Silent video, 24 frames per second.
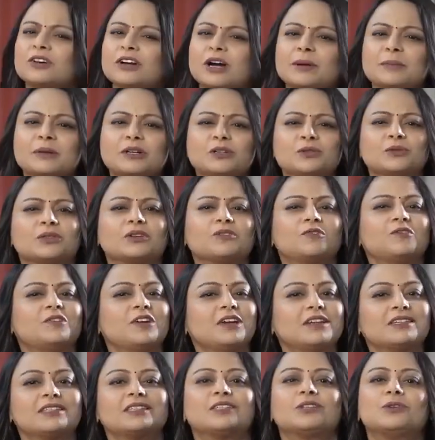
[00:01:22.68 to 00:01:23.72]
Now coming to the
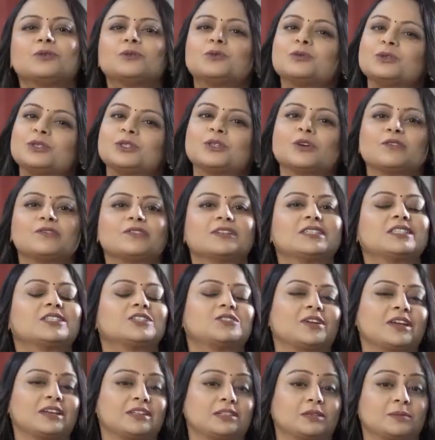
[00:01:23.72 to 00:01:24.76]
various routes of
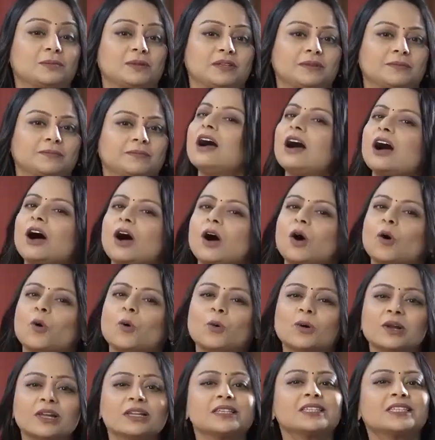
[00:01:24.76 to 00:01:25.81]
hysterectomy. A
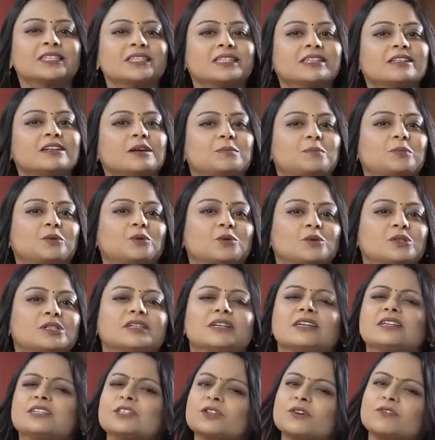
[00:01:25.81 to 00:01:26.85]
holistic approach
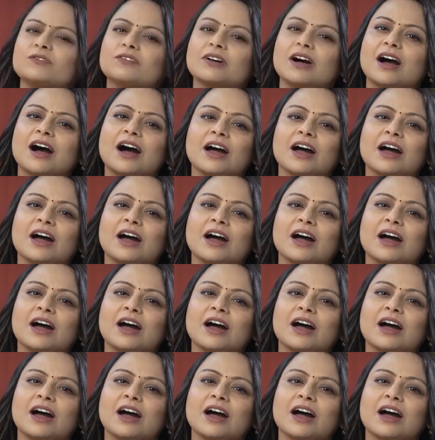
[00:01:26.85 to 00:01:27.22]
is of